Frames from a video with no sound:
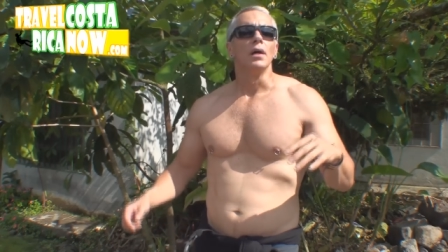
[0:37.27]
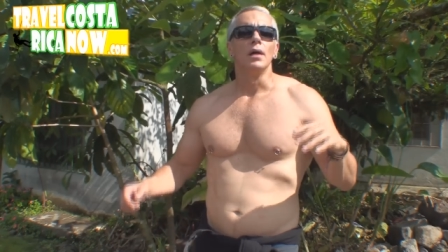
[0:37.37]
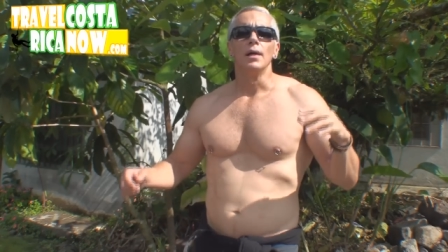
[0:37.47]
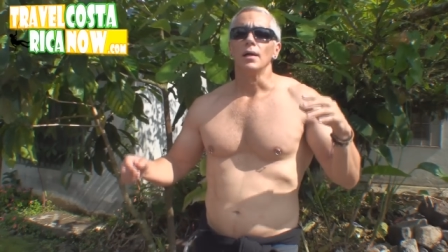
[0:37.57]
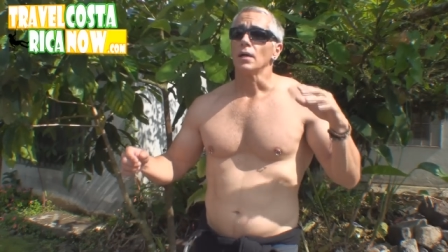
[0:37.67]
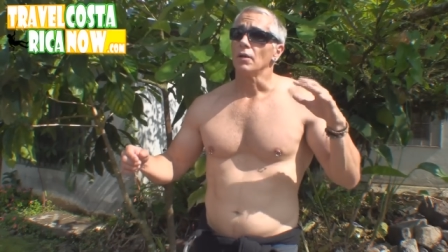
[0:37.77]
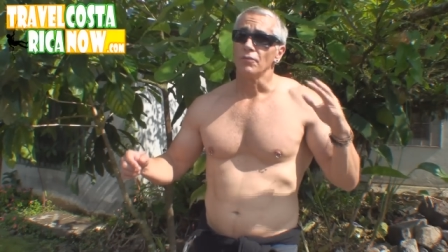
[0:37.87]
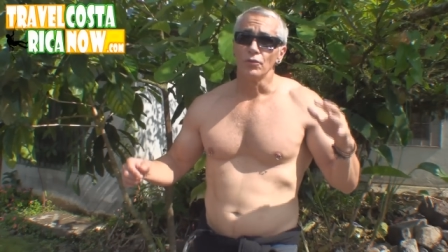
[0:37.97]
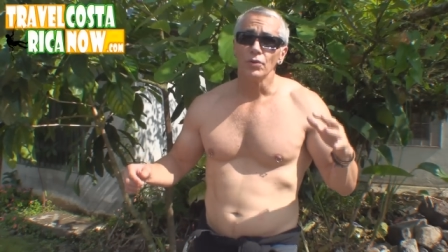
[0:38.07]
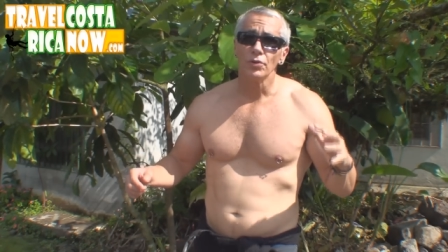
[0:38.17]
uh, a
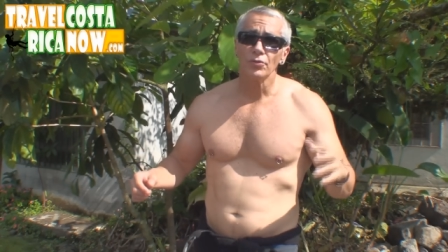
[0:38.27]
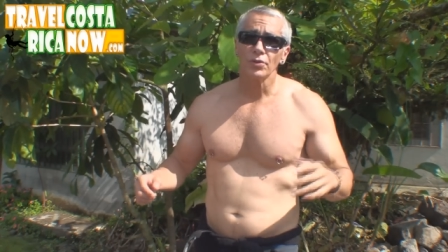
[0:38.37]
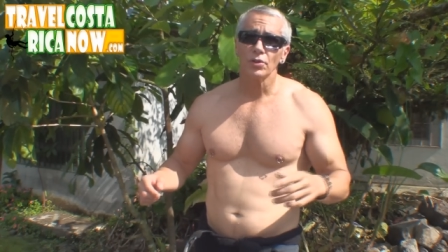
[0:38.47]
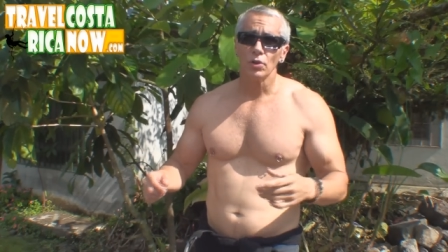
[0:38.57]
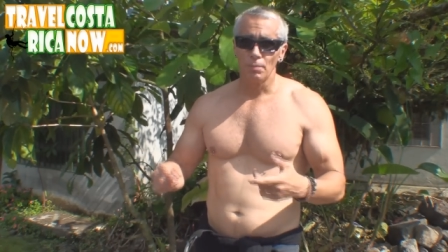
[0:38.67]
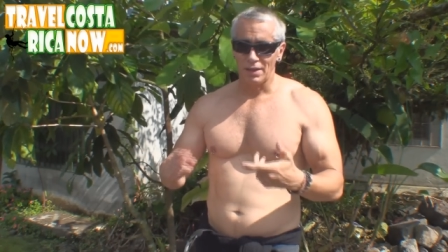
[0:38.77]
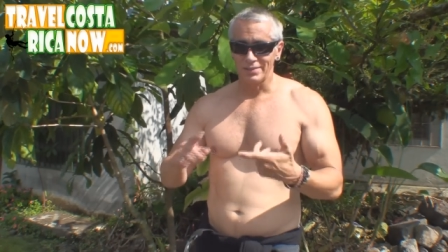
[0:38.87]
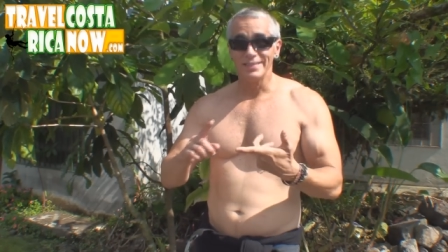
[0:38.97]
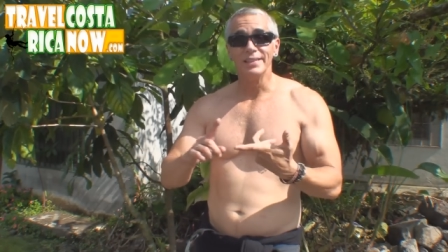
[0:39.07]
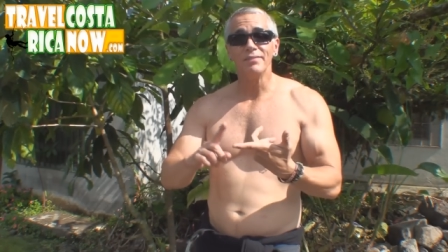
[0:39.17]
few years ago
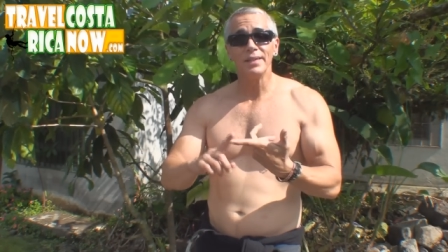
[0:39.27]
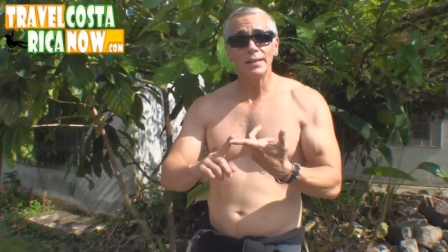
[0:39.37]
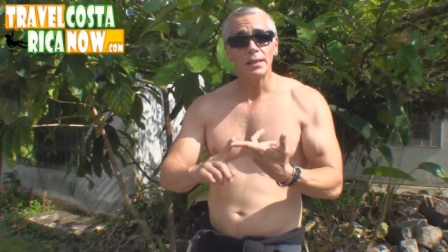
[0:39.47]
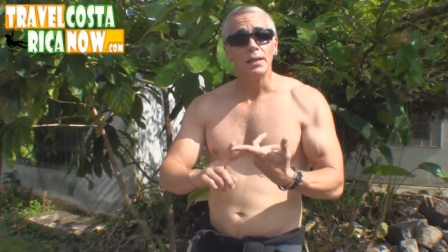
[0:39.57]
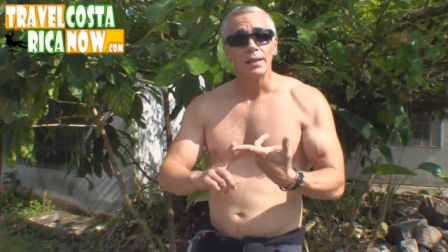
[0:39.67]
about living